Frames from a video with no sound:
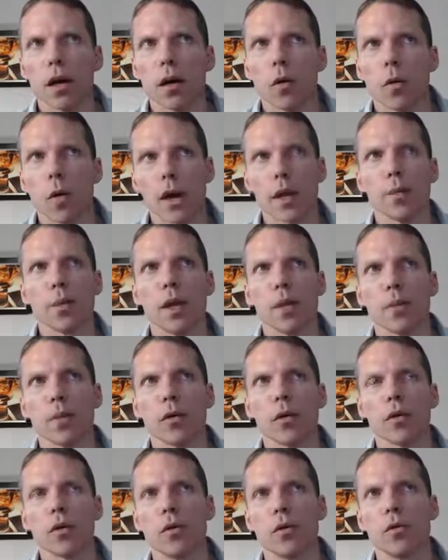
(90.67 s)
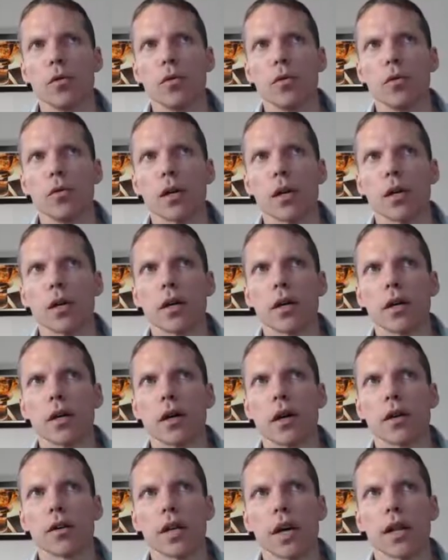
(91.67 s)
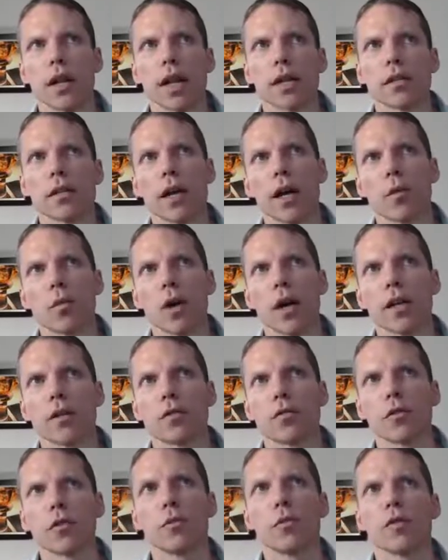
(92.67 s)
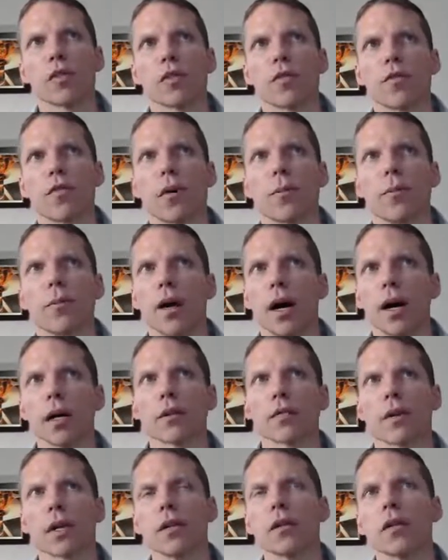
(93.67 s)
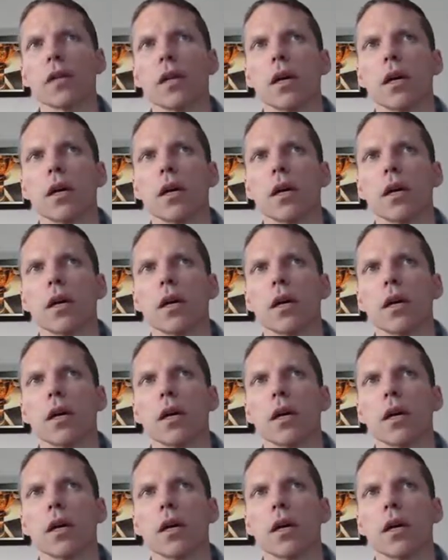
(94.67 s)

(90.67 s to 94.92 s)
white people who are not anti-white groups from moderate,